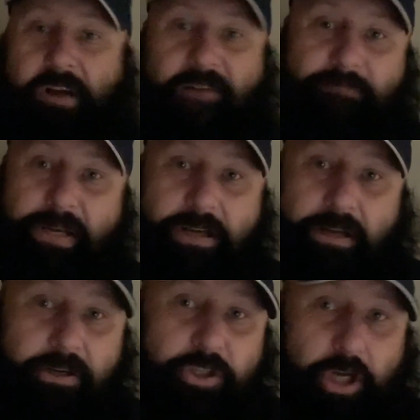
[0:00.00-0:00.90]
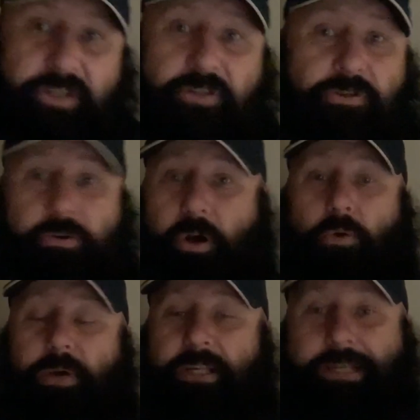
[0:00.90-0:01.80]
government under Justin
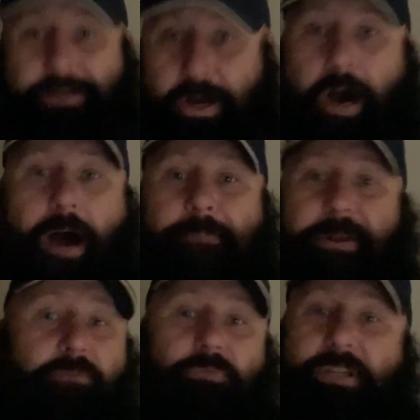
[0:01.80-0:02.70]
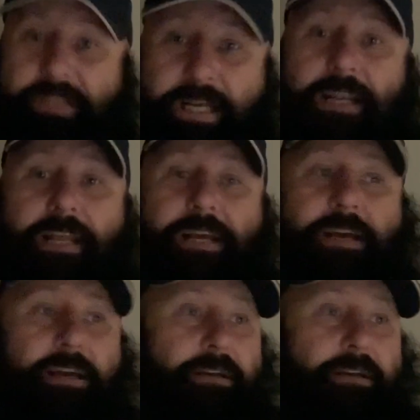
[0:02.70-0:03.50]
Trudeau is incompetent with dealing,